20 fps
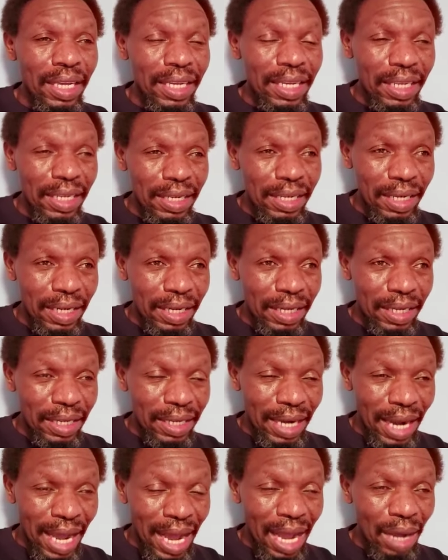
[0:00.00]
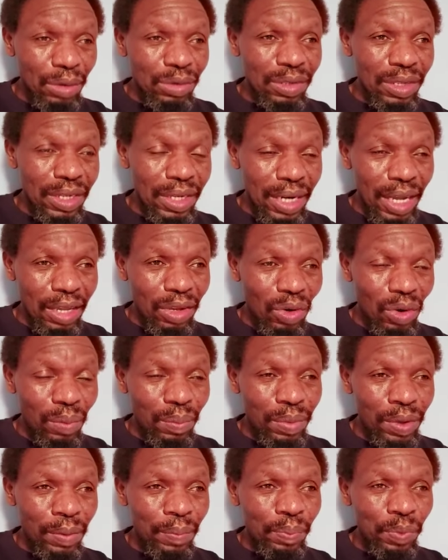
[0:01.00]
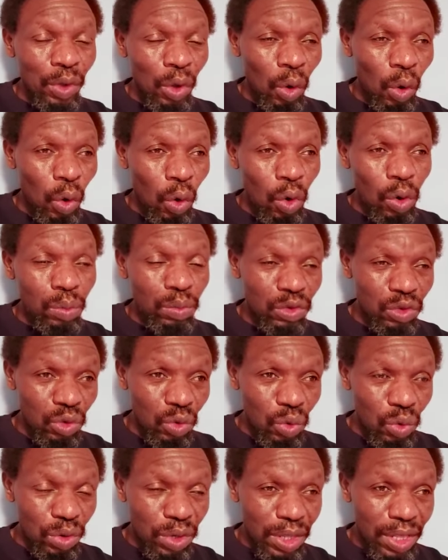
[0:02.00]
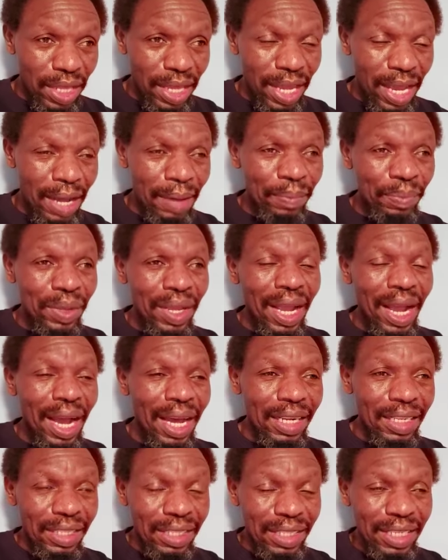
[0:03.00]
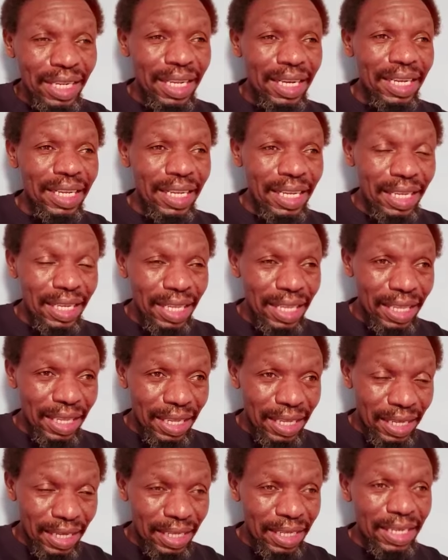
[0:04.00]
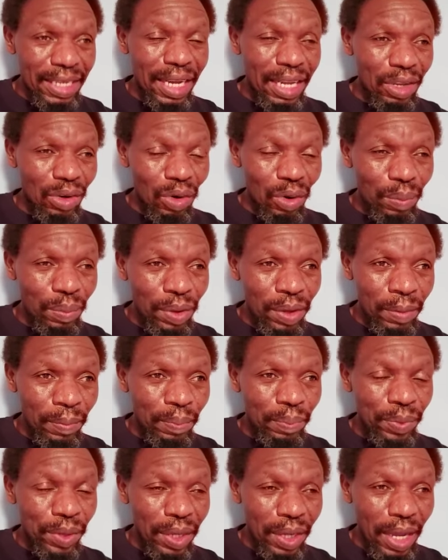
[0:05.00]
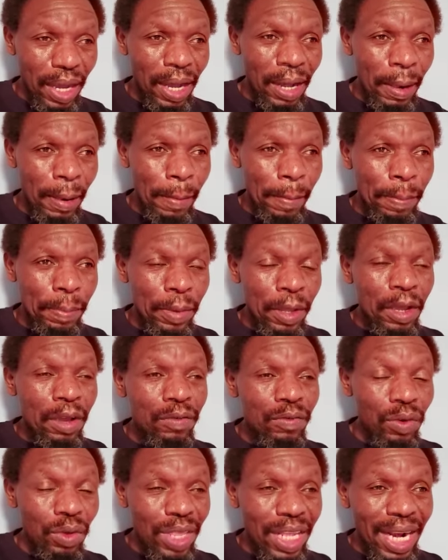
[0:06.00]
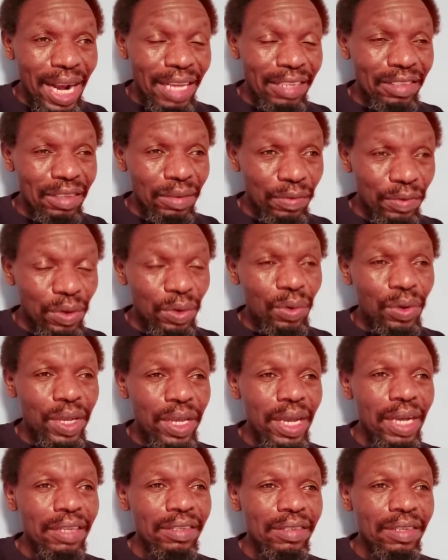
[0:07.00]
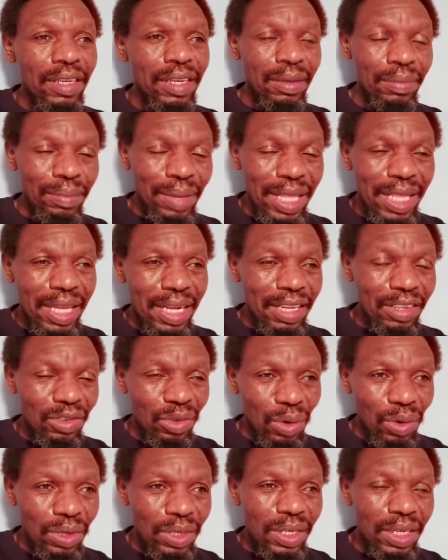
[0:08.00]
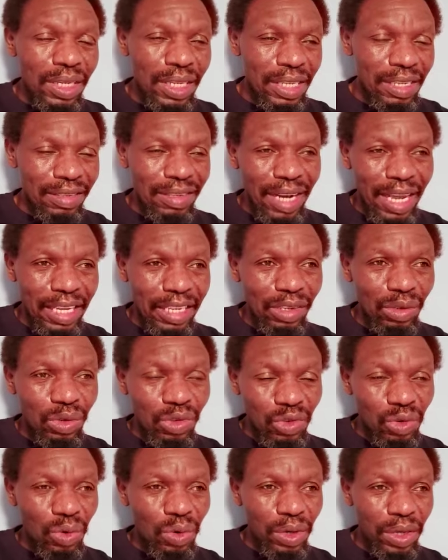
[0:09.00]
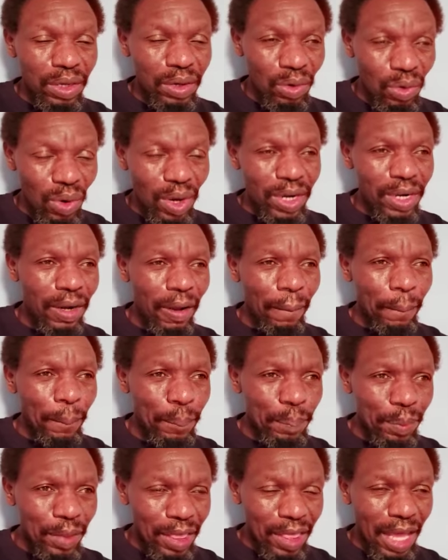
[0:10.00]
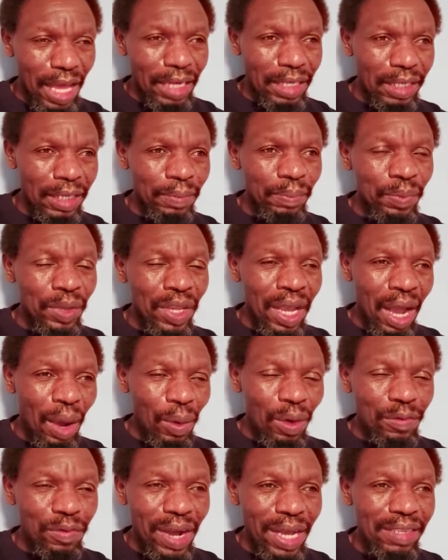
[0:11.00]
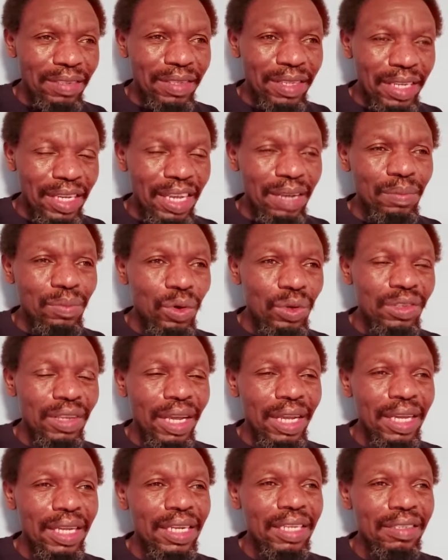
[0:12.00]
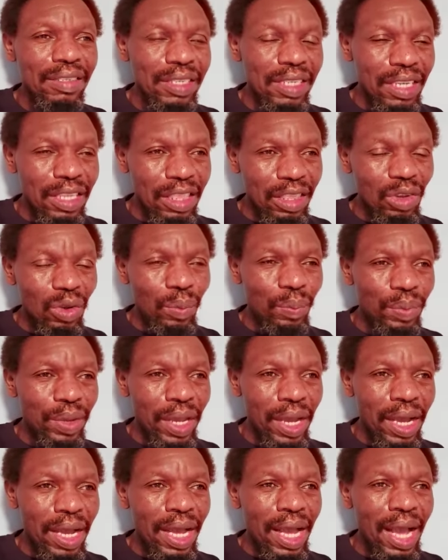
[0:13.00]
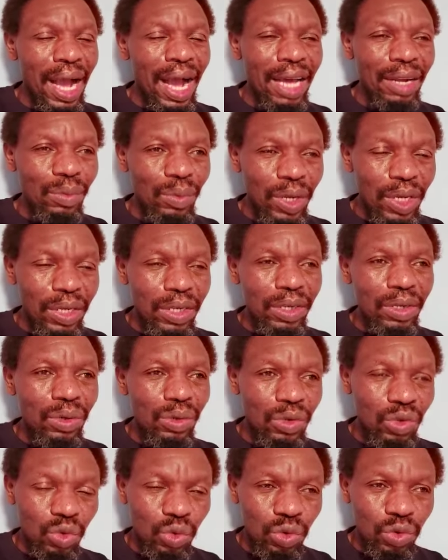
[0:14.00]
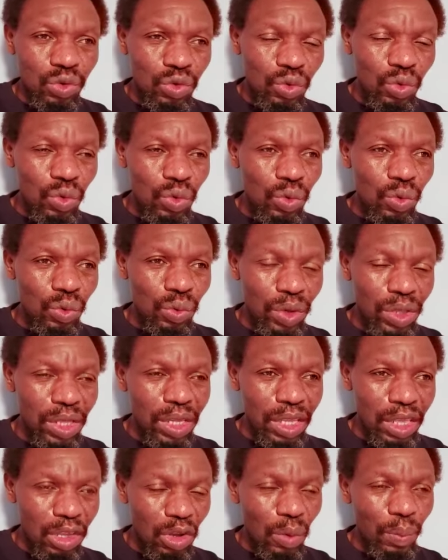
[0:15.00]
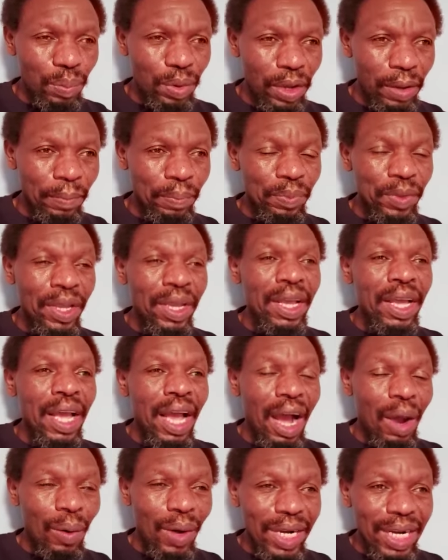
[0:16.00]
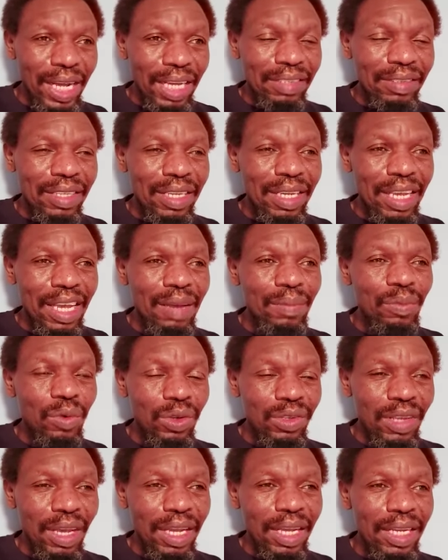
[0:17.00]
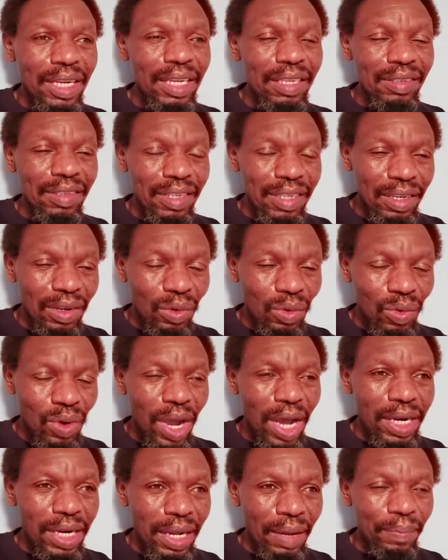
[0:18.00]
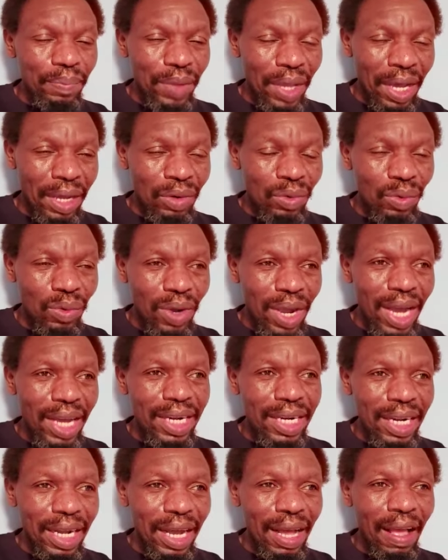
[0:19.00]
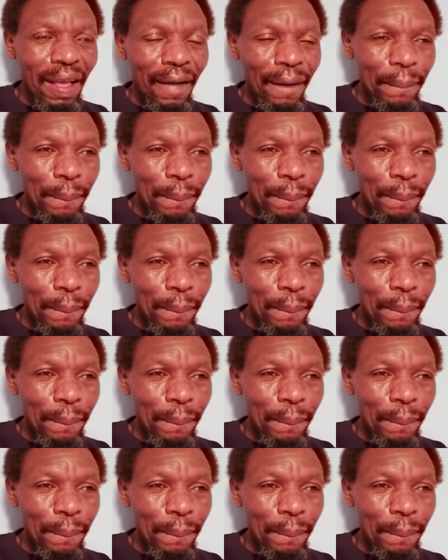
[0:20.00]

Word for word: in, in a house in Nairobi, homeschooled there, and training in Nairobi, yeah, for the last few years. But the result is like you saw in Rwanda, that our first game was against Ethiopia, and we drew 2-2 with Ethiopia. Our next game was against Uganda, and Uganda